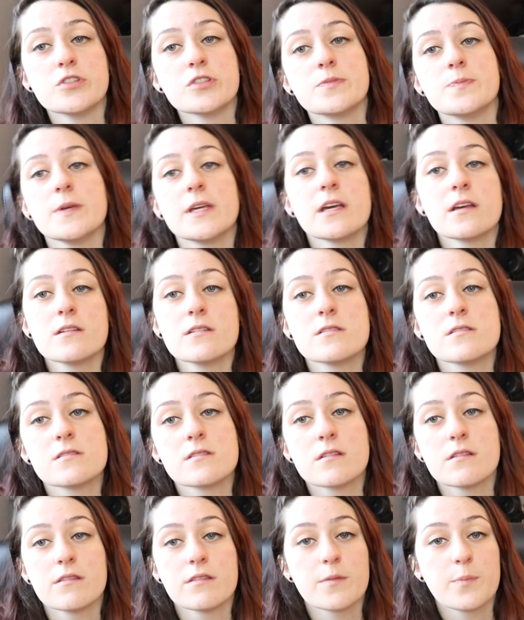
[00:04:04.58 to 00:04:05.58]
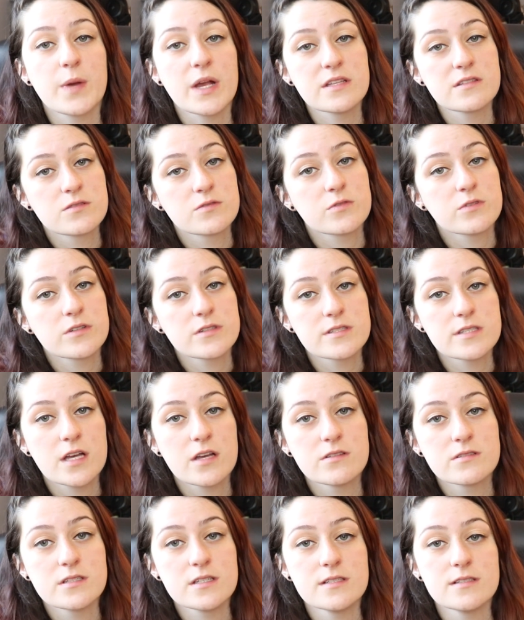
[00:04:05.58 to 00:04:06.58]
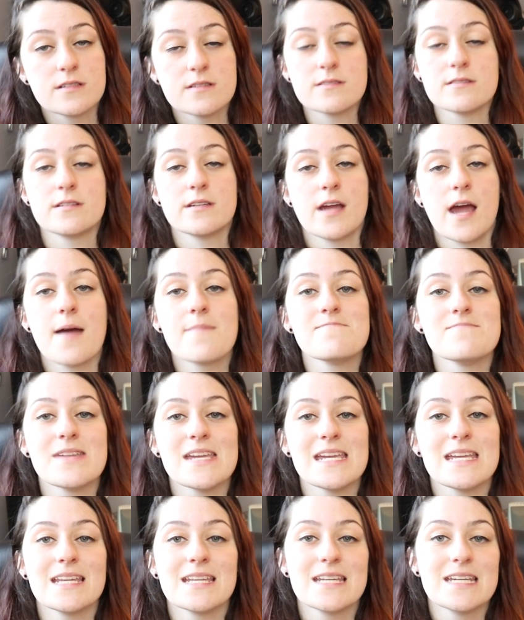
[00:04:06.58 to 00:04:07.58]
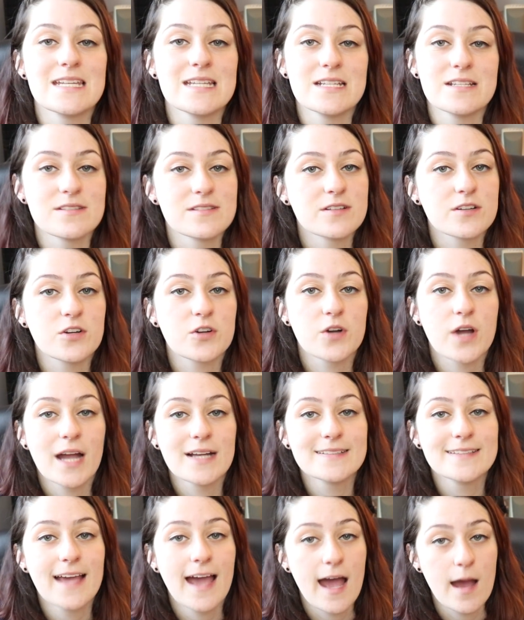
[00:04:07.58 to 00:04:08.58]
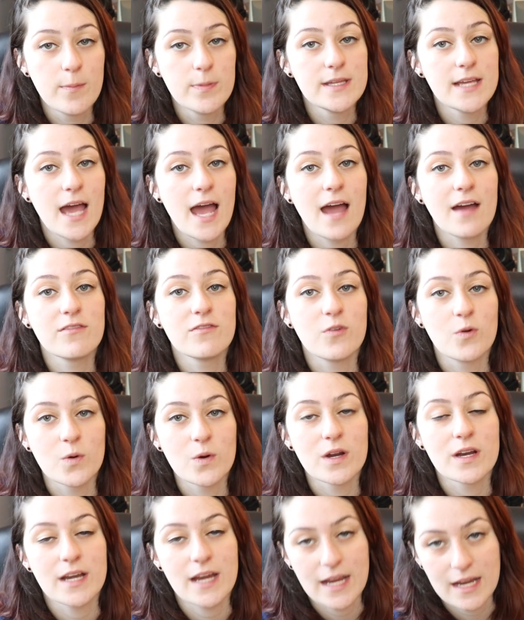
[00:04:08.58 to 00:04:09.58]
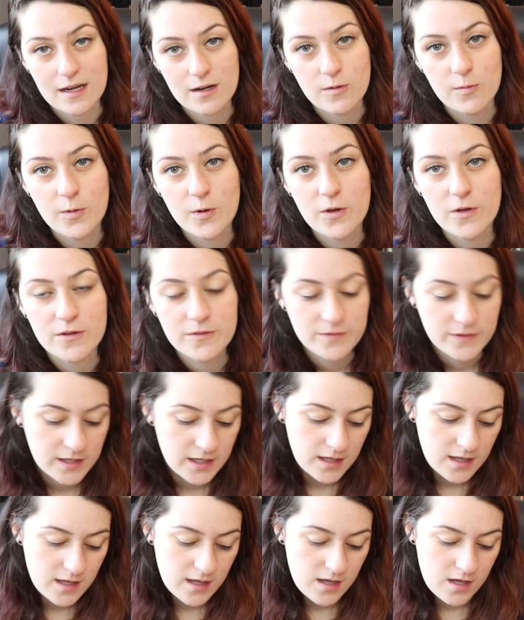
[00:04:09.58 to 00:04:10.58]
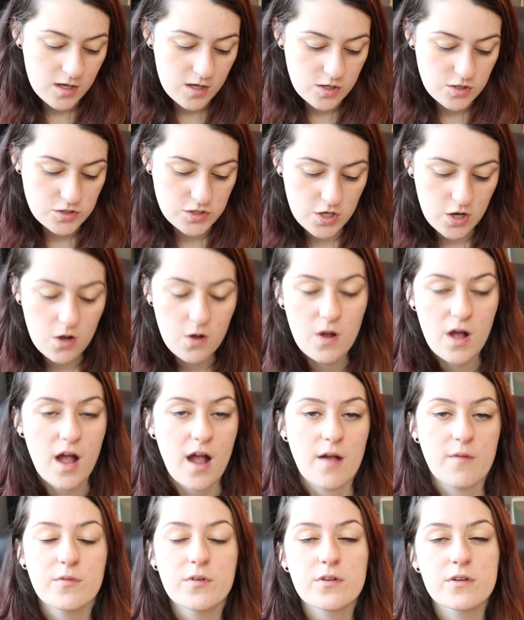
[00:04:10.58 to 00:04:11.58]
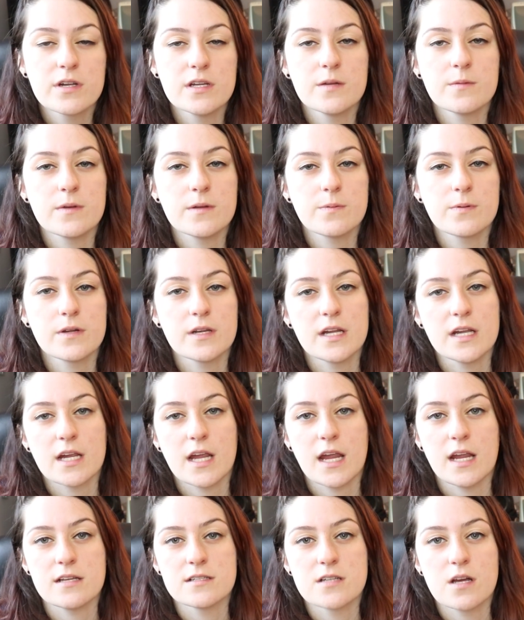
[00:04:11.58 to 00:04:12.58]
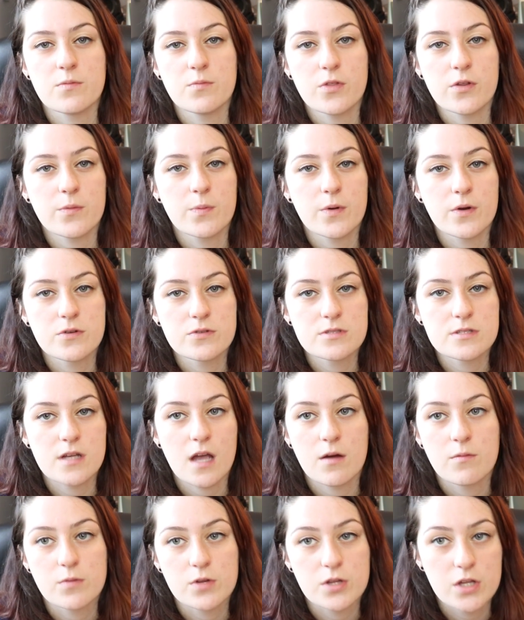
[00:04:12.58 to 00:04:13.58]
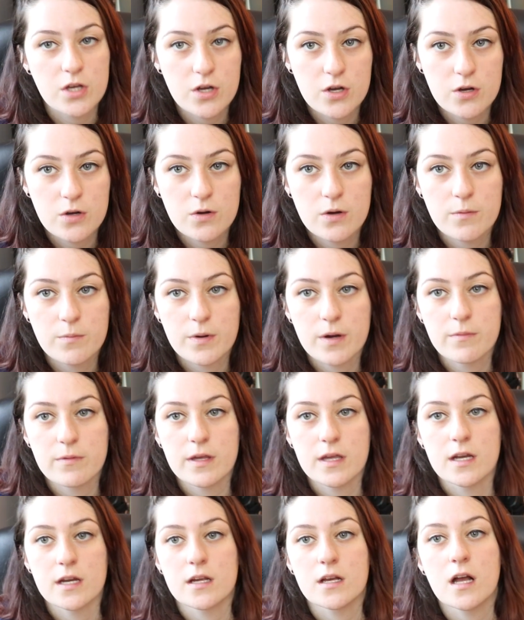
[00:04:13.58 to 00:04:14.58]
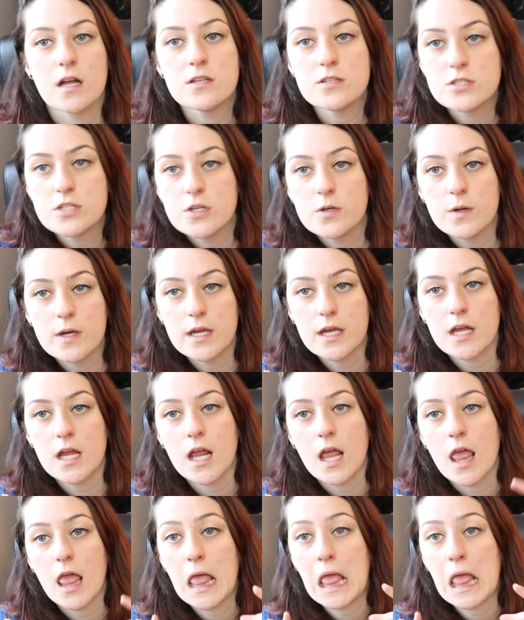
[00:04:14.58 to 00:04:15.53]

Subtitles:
just because the pet store sells it does not mean it is the correct habitat for an animal. So I'm going to be putting a Tumblr post down below. I'm probably going to cut to it.